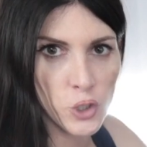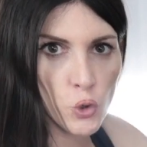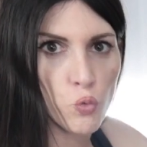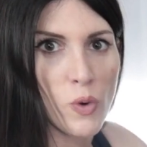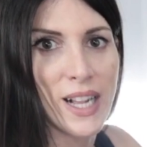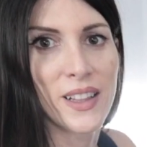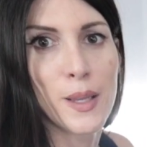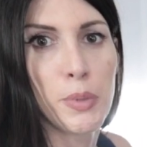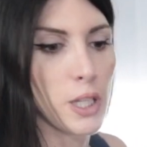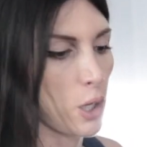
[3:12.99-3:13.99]
directly
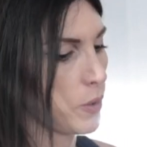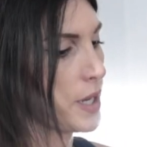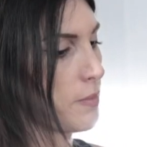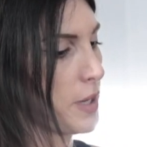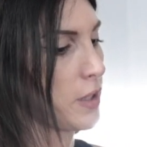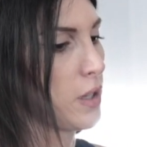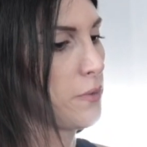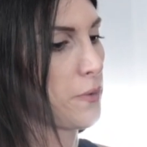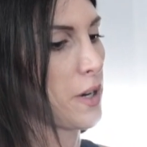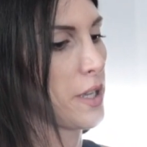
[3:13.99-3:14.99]
below it. My glove
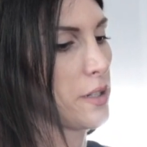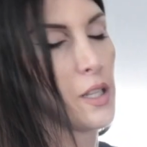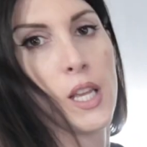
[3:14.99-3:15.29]
farted.